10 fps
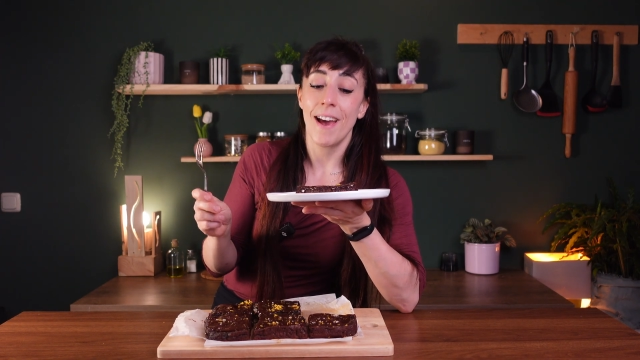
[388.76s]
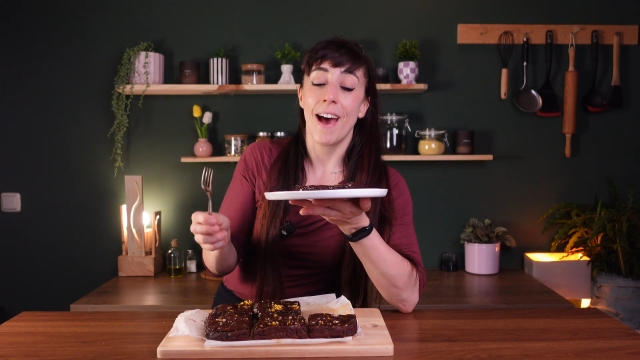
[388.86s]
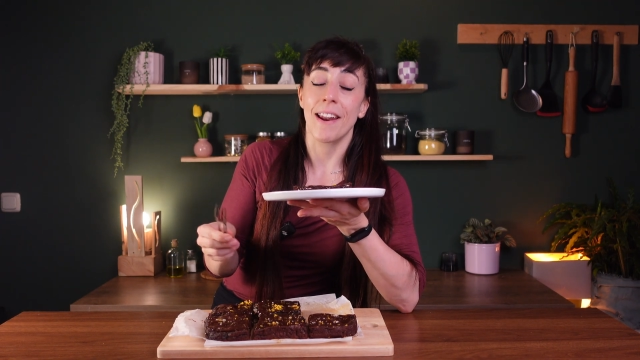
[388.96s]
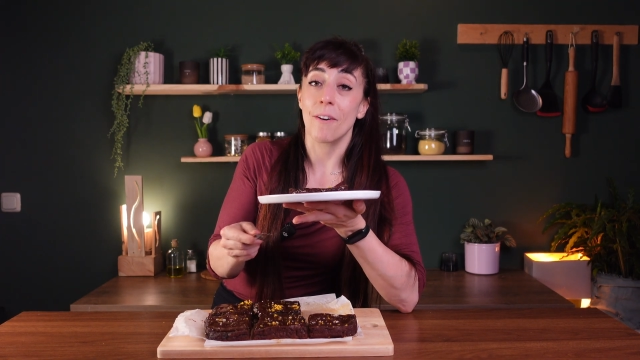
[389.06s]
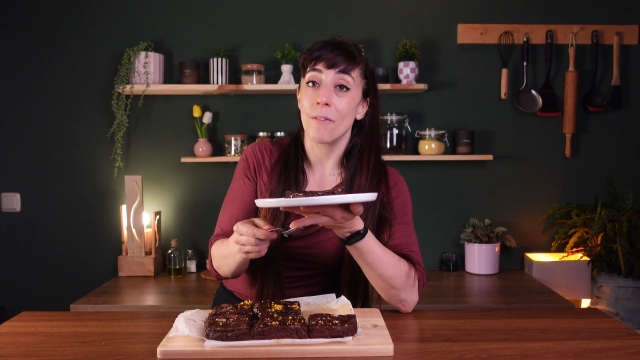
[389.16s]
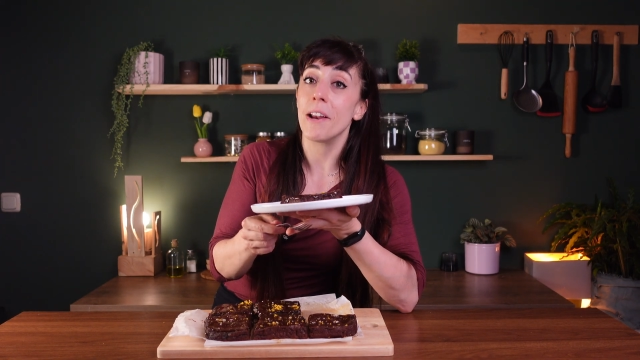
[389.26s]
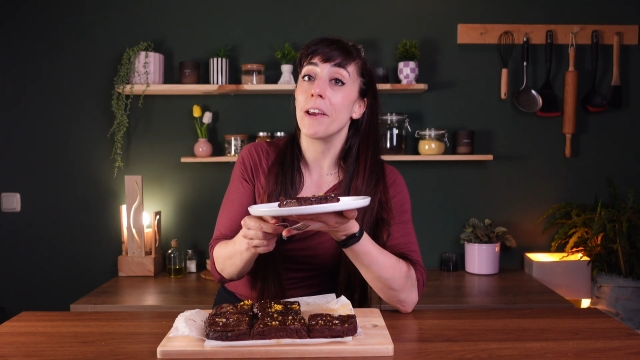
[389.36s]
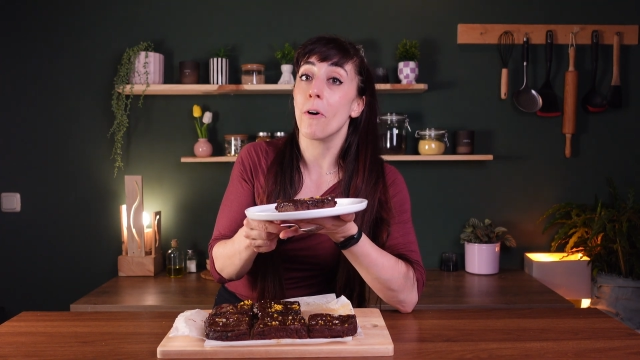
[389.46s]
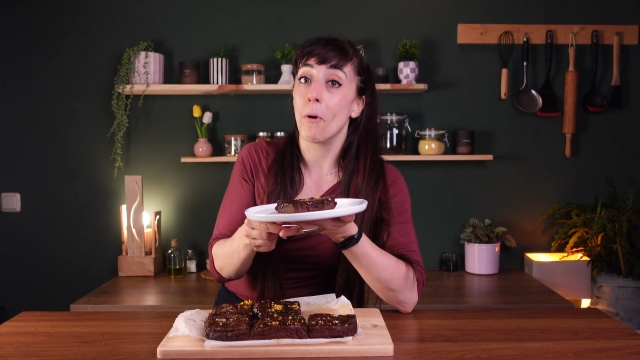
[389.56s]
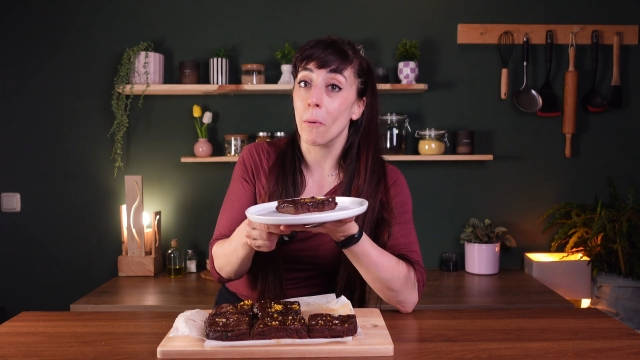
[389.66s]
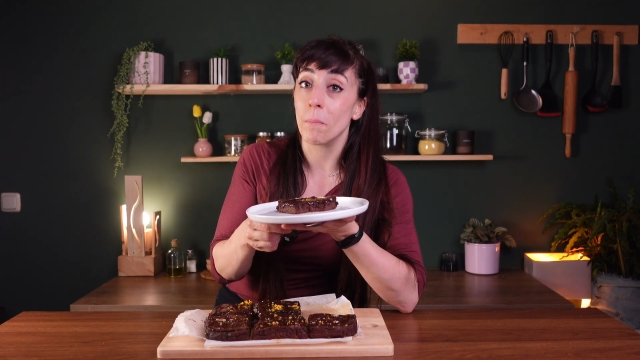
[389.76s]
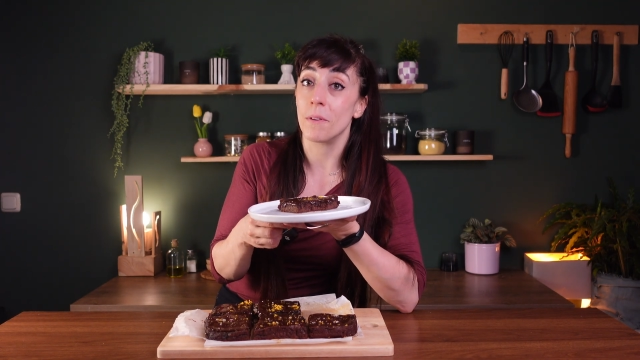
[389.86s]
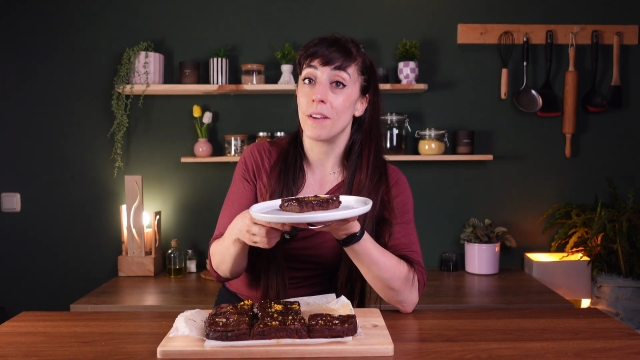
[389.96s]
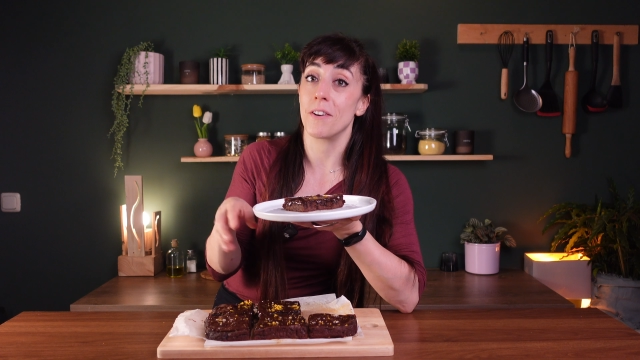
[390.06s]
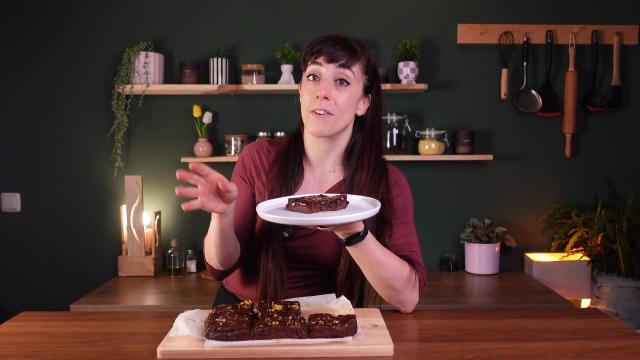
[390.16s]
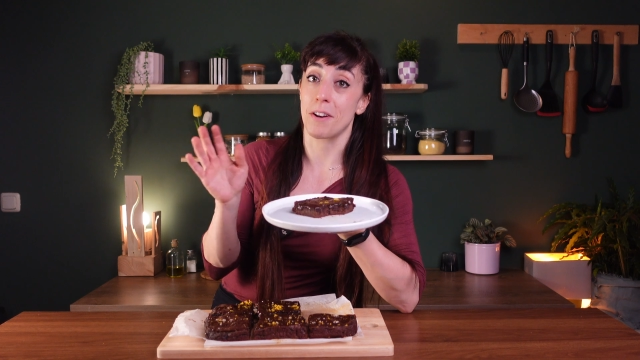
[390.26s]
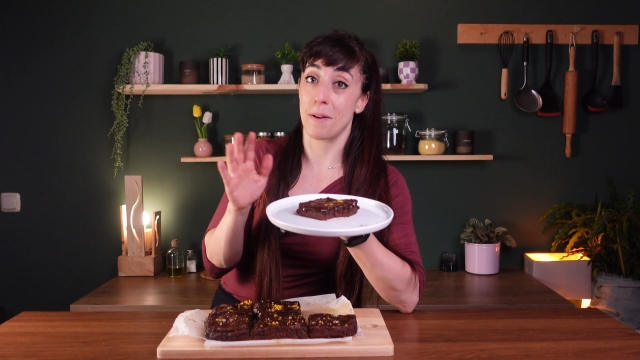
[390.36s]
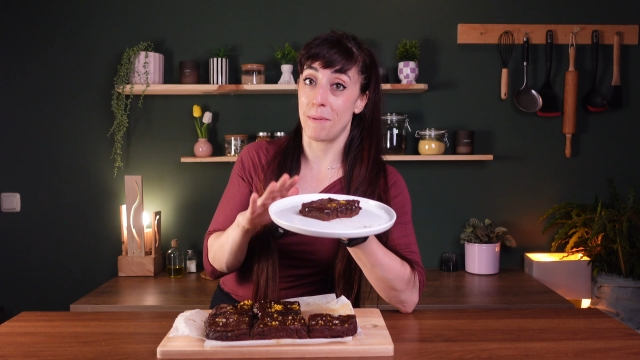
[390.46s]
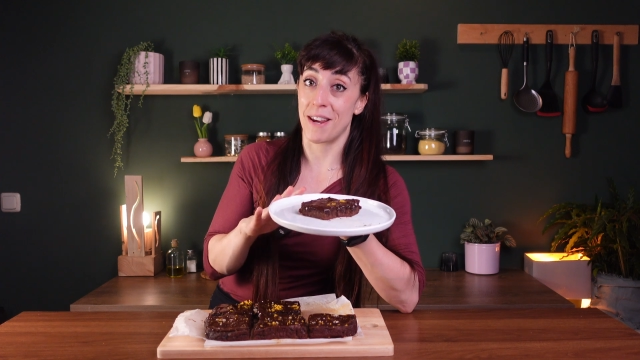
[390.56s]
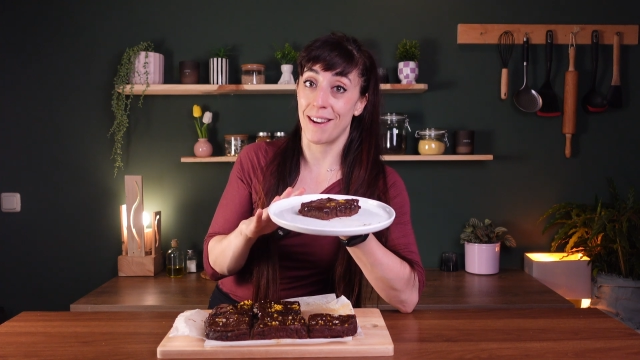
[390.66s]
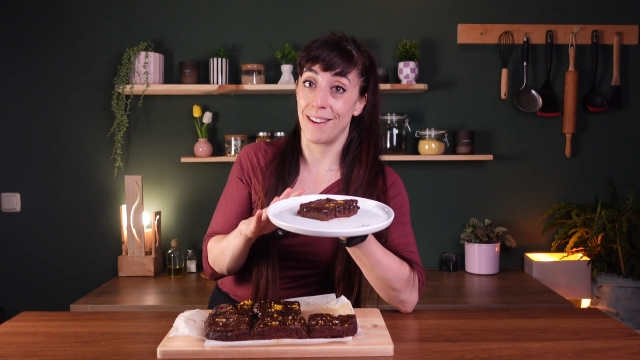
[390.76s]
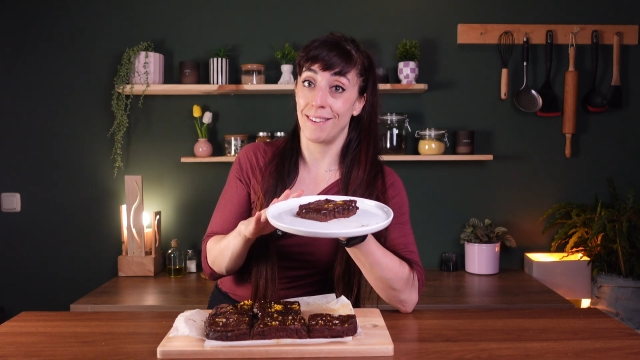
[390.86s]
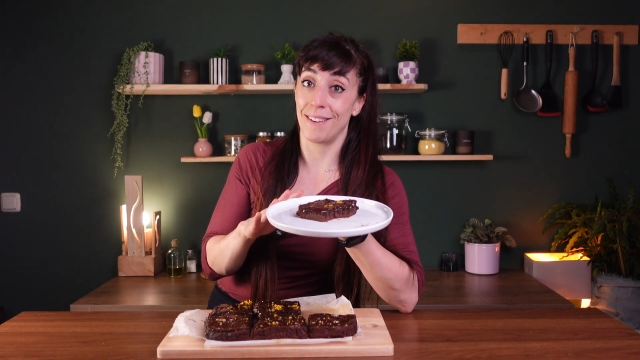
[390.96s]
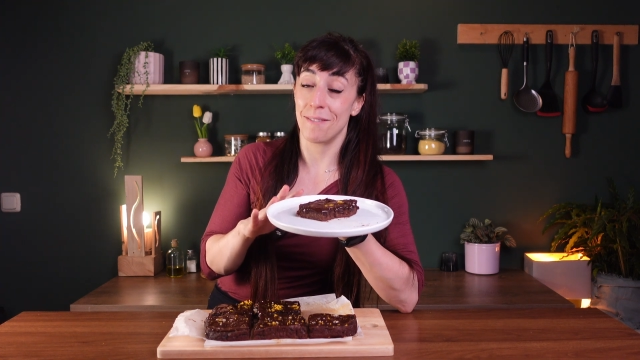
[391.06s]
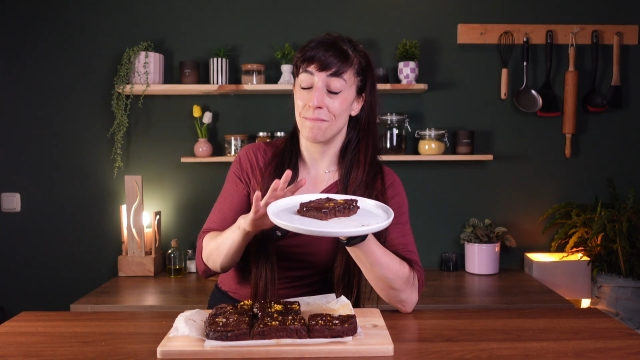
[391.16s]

and I really hope that you're gonna make it